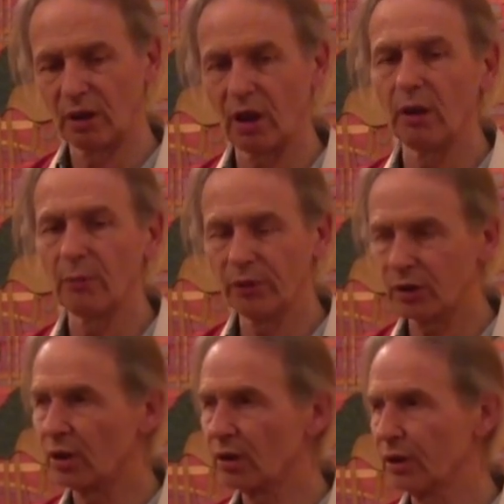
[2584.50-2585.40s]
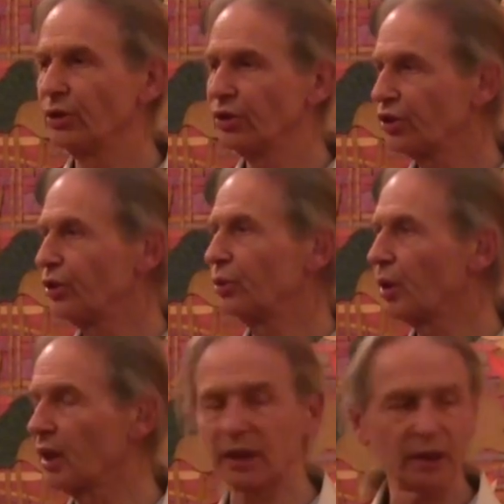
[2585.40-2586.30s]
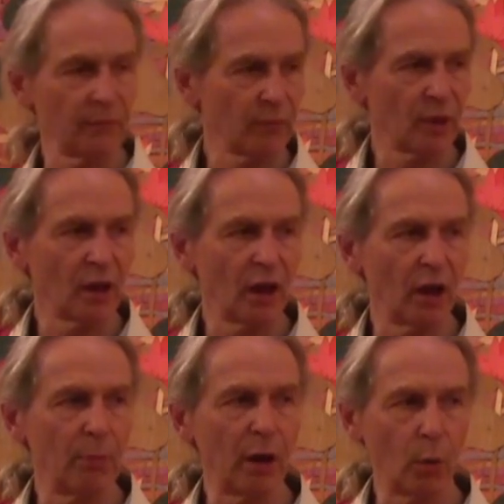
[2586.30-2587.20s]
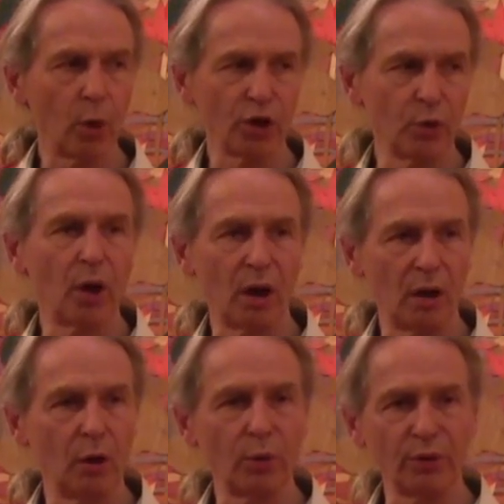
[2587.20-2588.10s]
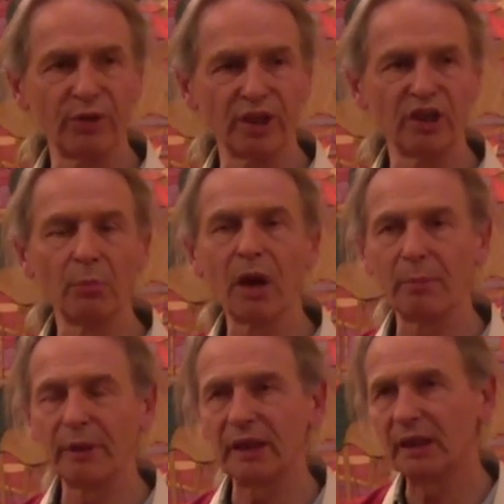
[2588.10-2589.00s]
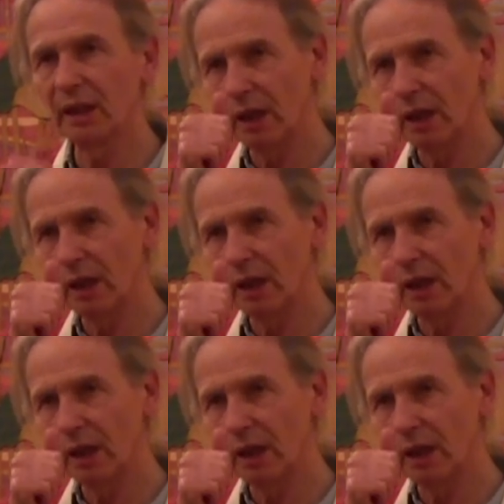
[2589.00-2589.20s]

come to conclusions too quickly about what you are or what you think you might be.